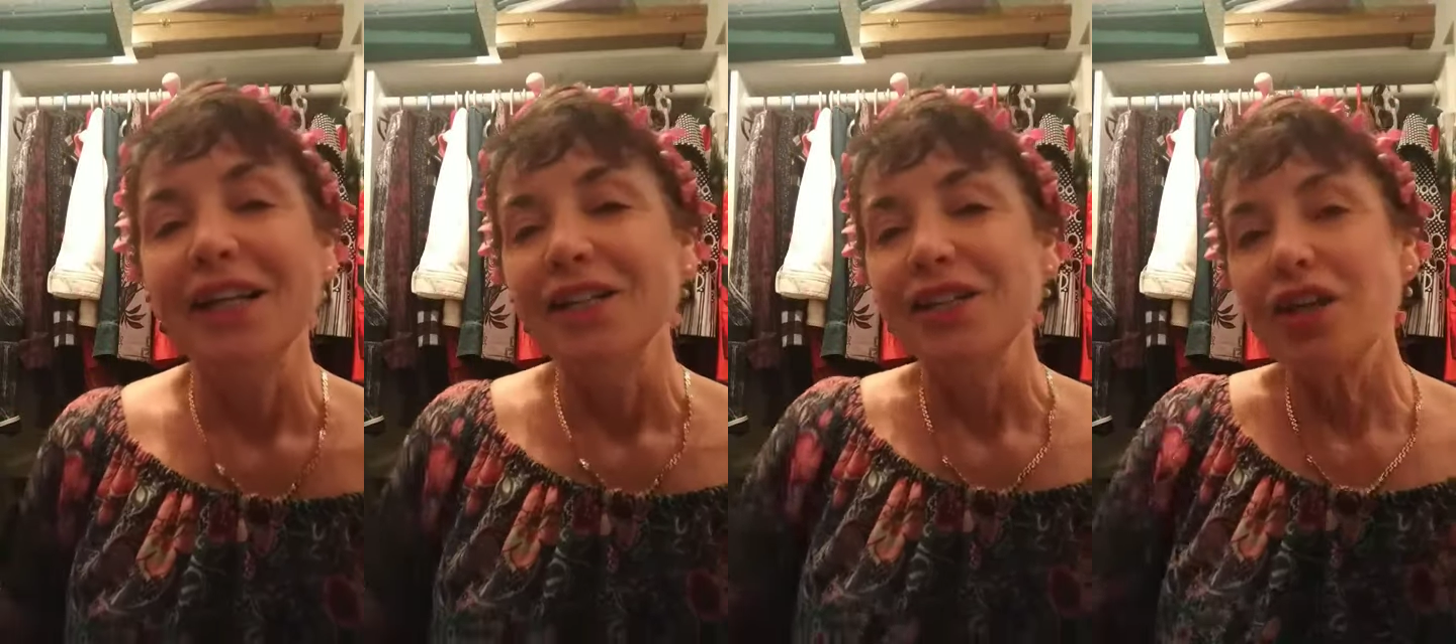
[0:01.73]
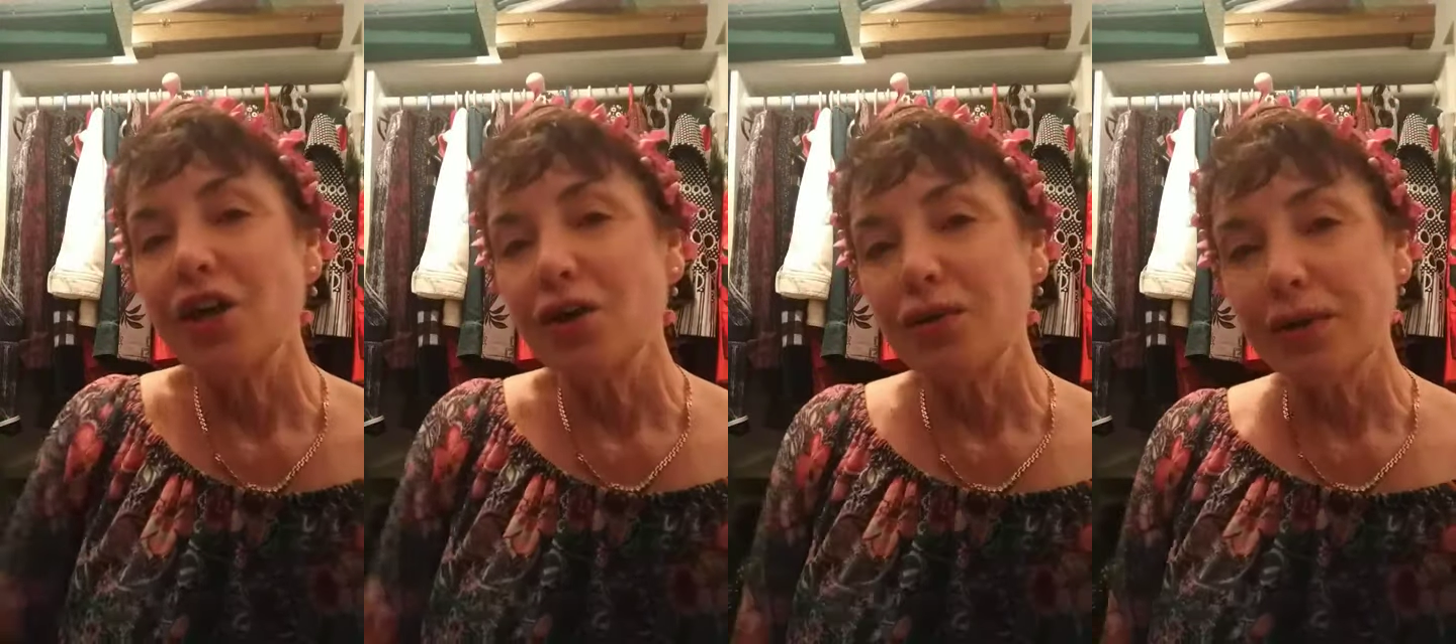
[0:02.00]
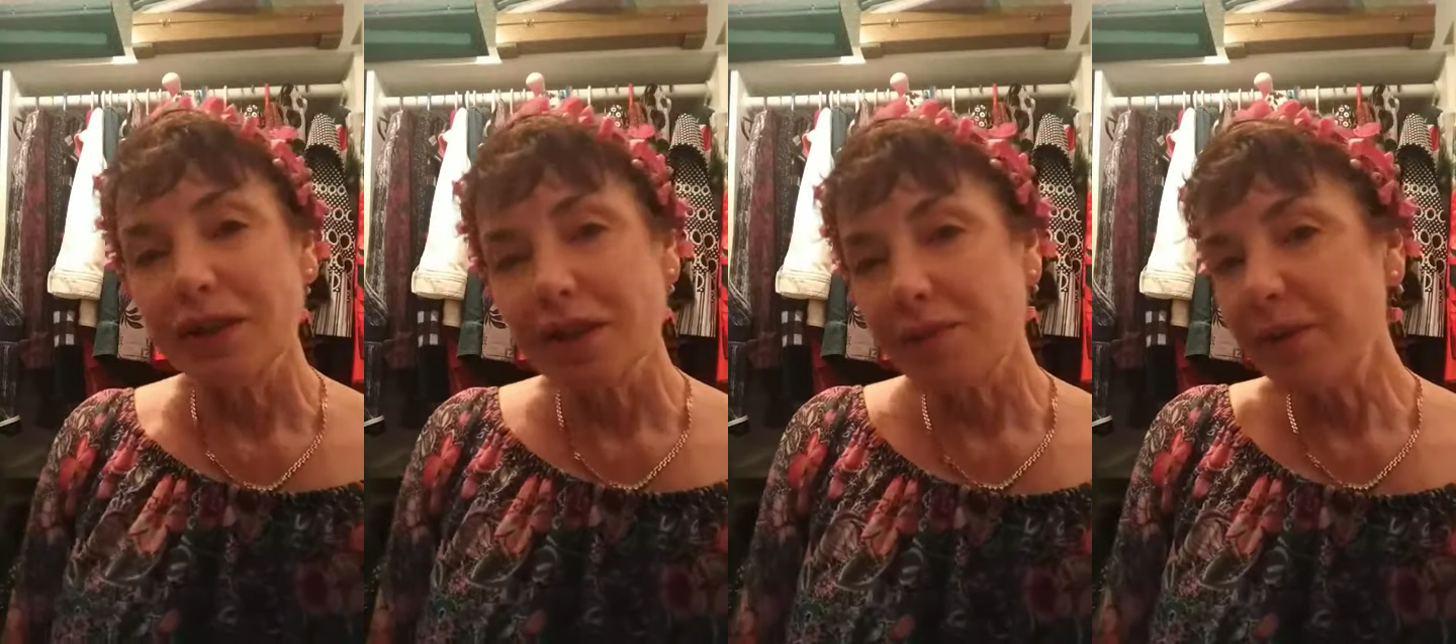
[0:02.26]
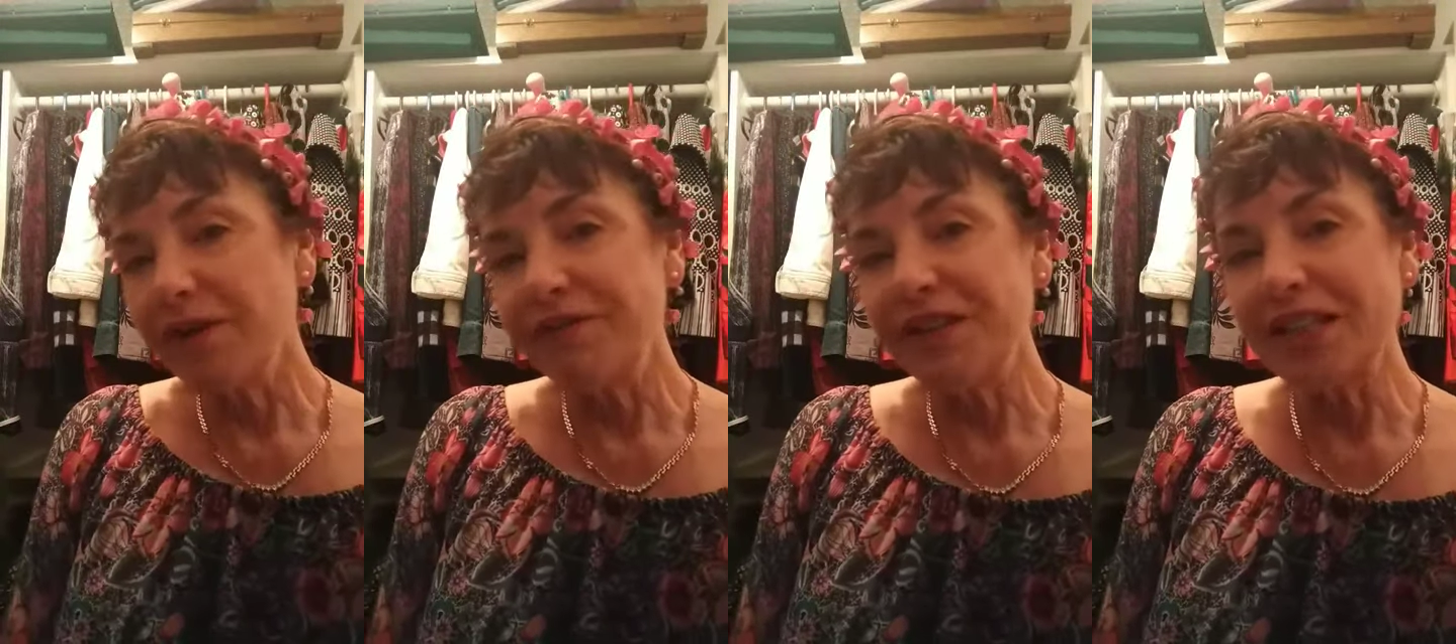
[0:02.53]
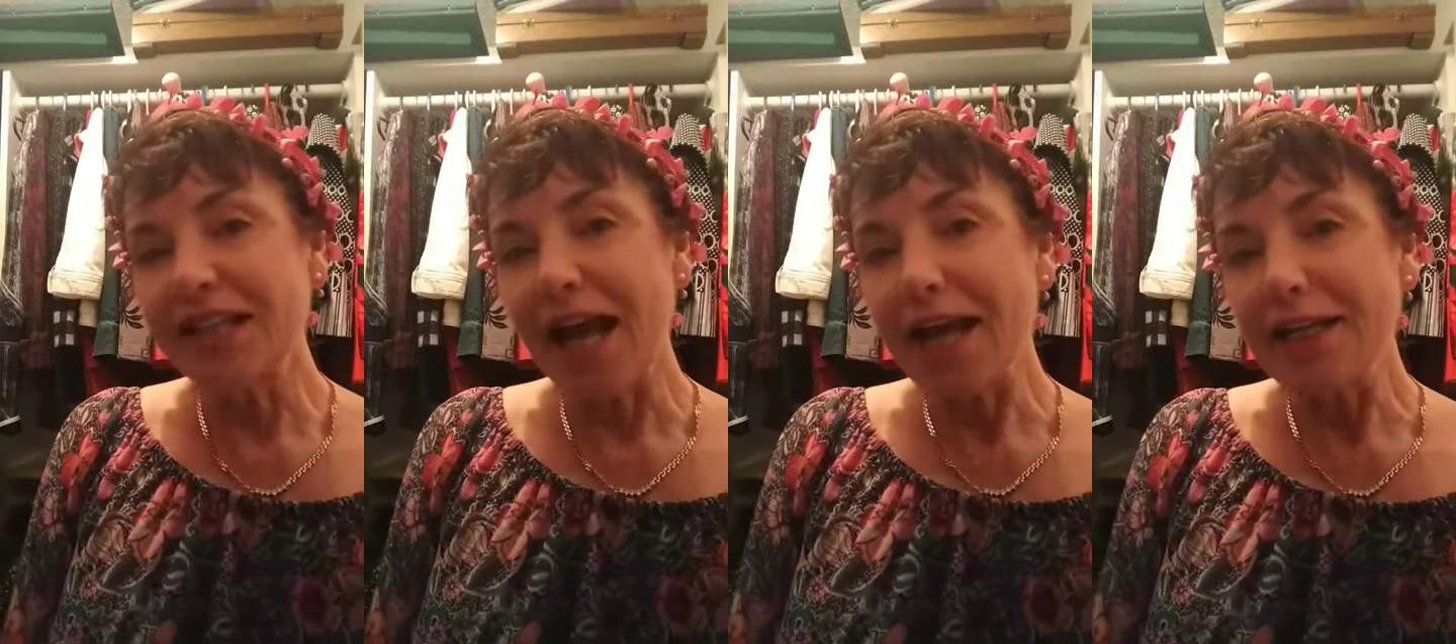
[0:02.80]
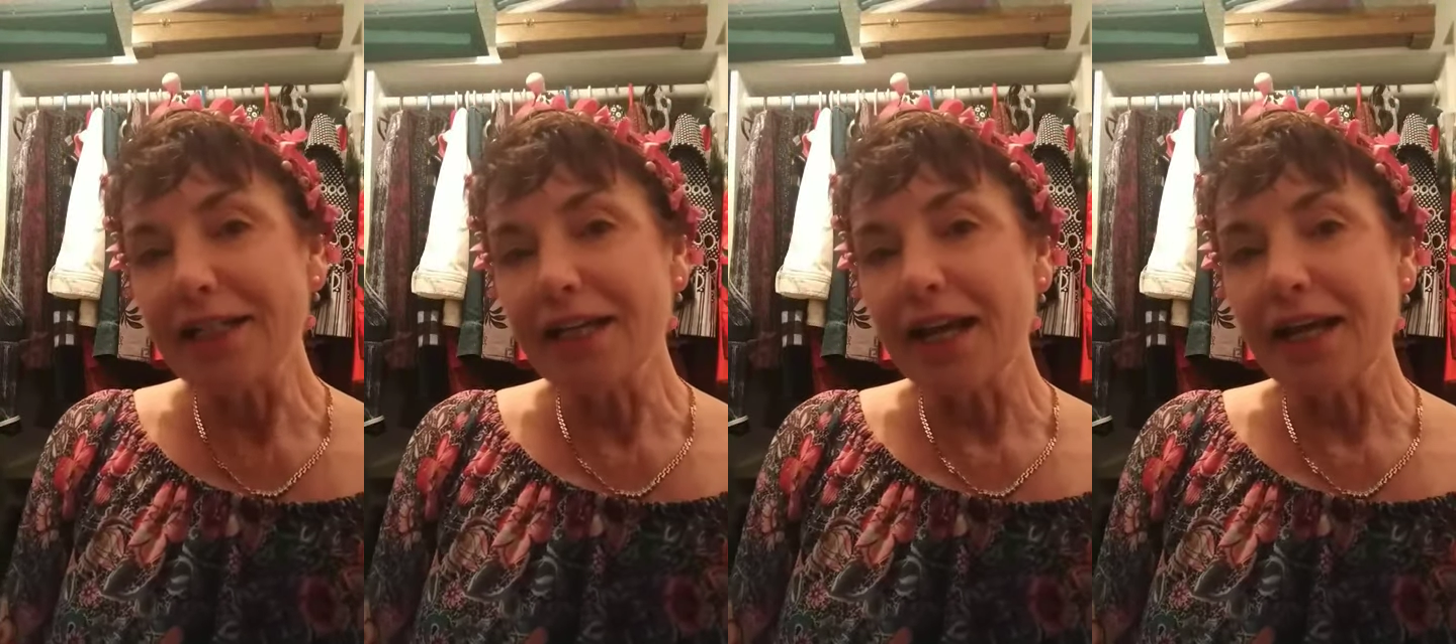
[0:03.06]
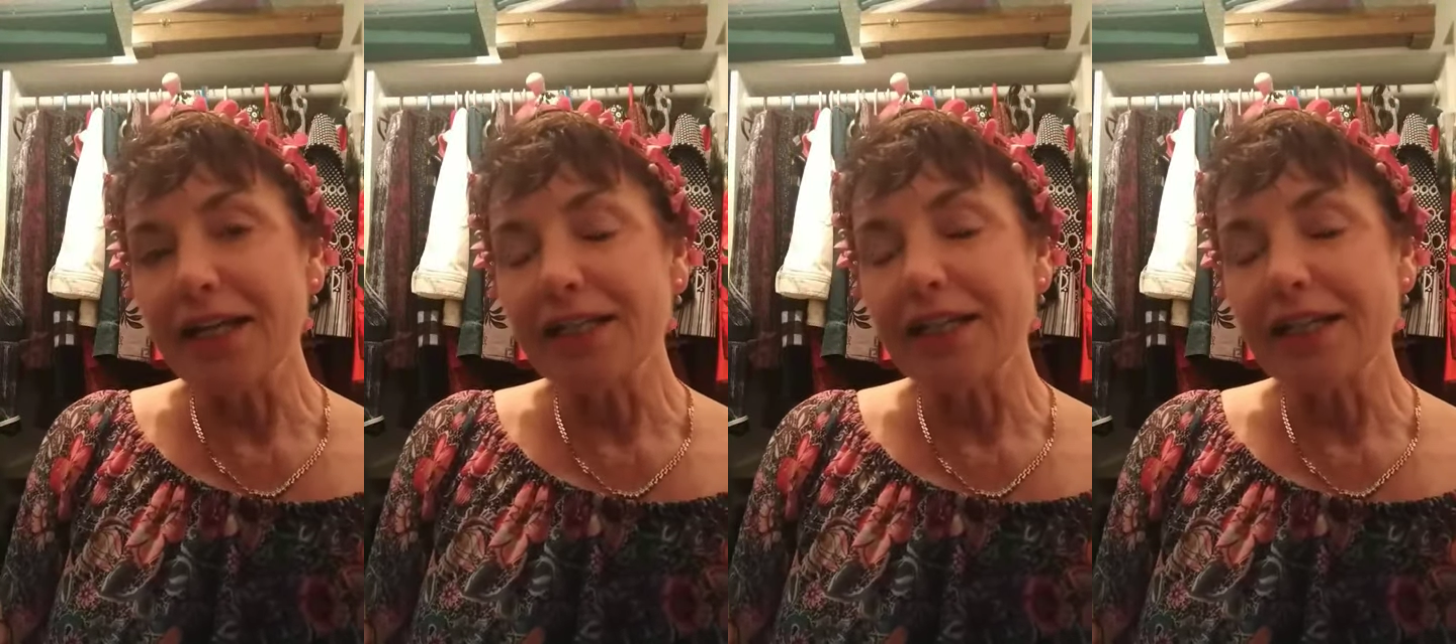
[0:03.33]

So it's a bit of a sad day